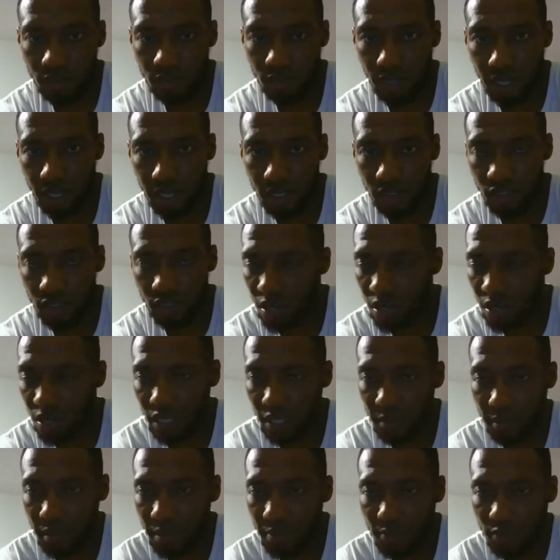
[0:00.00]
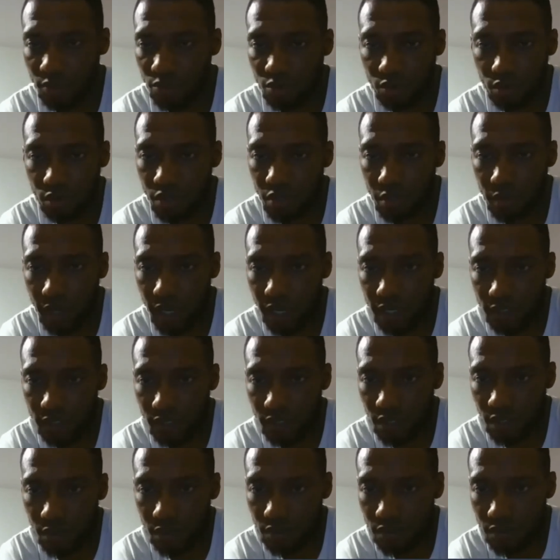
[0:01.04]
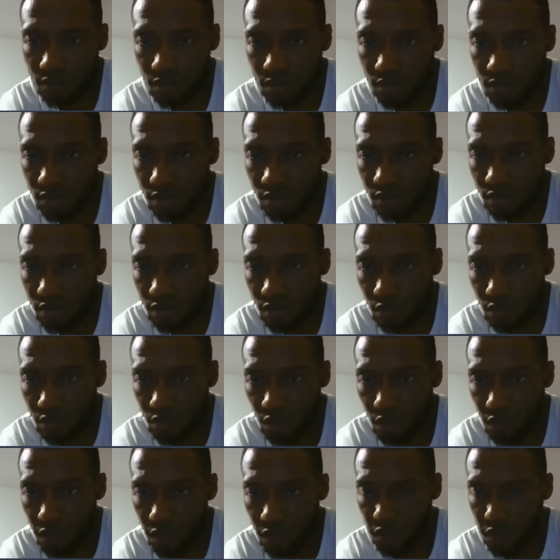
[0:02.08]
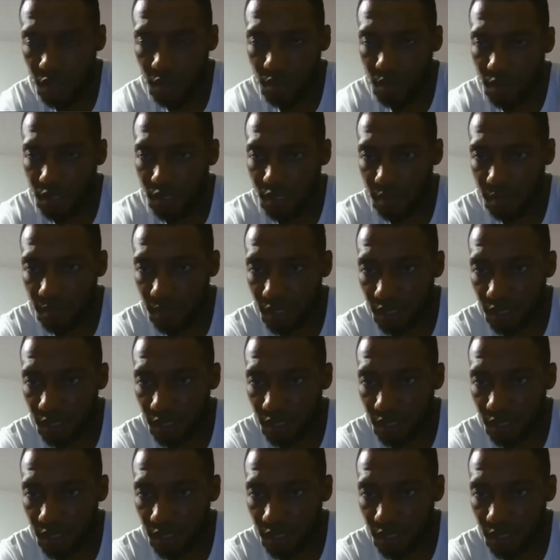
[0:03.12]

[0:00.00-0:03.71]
Yeah, you can't let people draw you out so frequently,